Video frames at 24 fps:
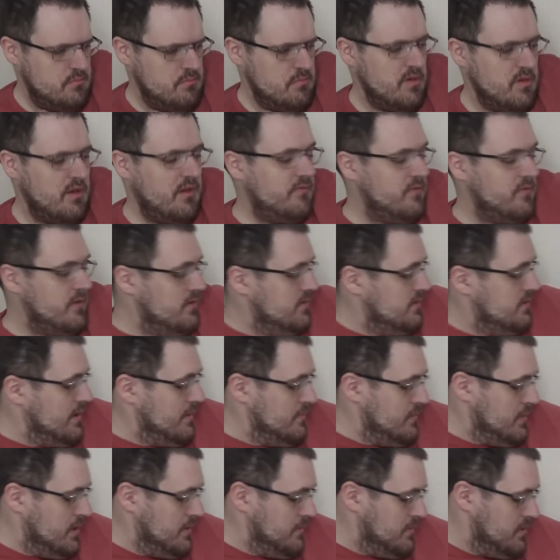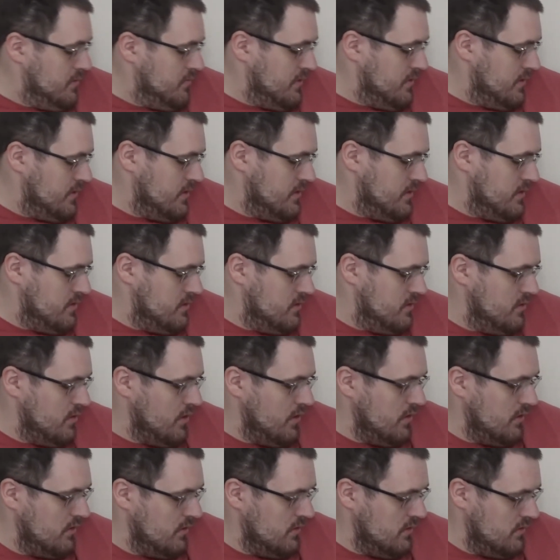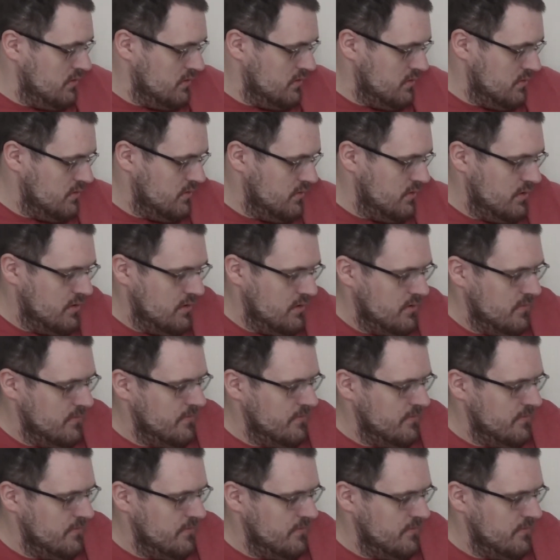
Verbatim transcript: But I think that might be one there. No. no.